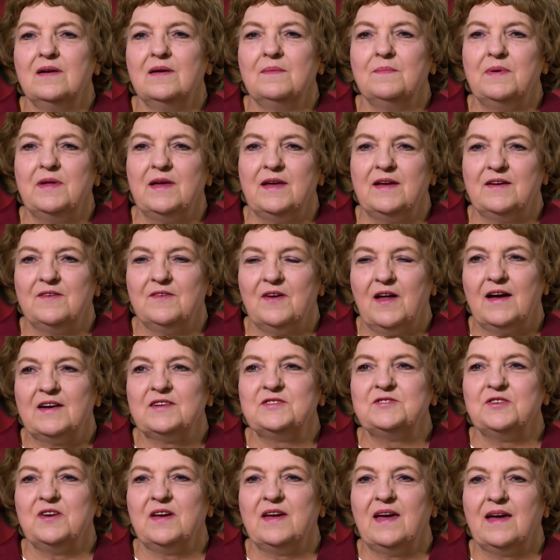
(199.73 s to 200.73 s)
but he could
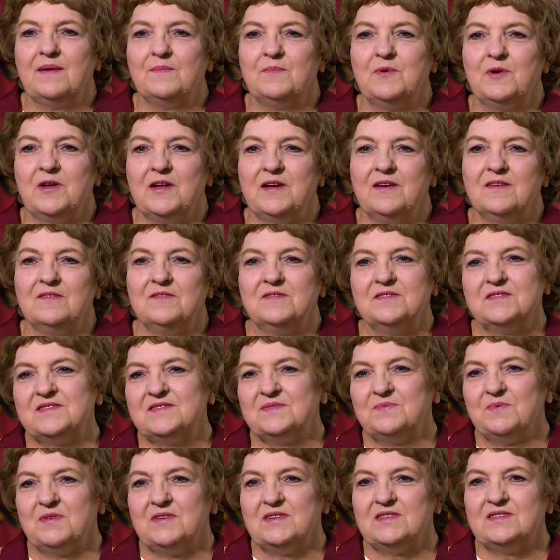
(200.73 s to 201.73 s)
actually hammer nails
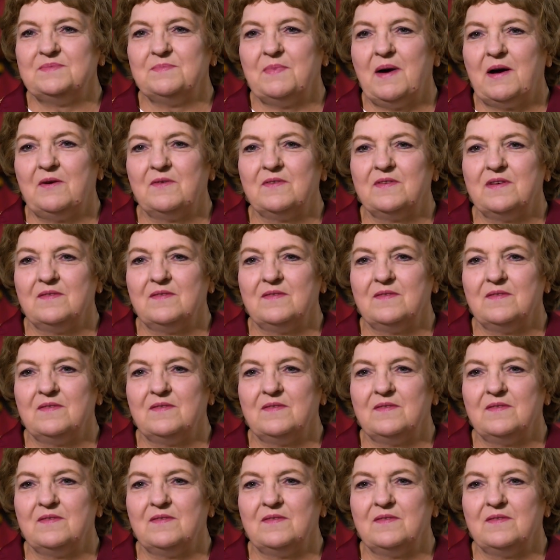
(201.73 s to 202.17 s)
with his mouth.